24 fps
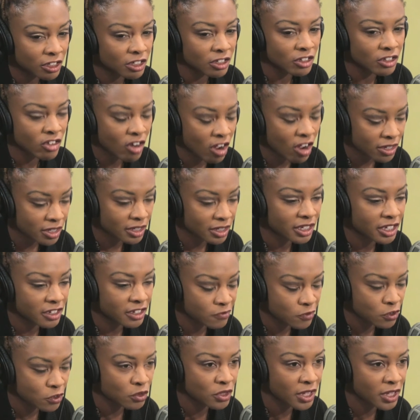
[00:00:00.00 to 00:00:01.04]
could not
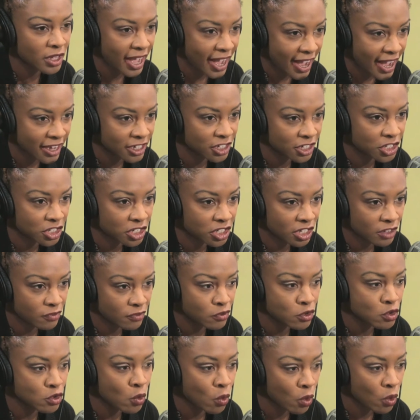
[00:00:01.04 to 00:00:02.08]
give you the edge
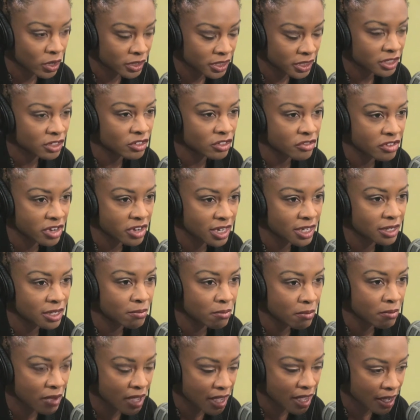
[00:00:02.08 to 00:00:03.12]
if you wanted to really
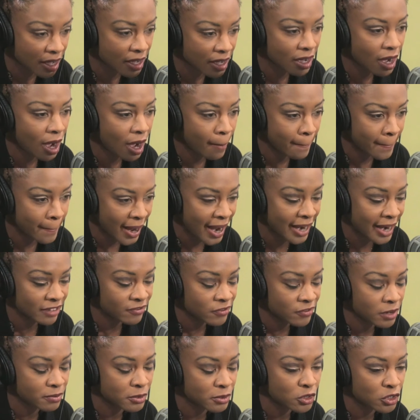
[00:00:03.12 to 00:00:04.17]
make a
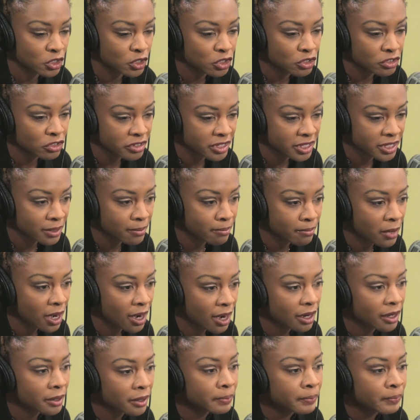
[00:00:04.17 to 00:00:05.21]
bang from your tourism
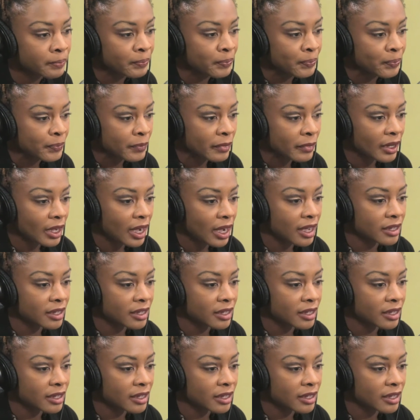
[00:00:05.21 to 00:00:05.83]
buck. Mm-hmm.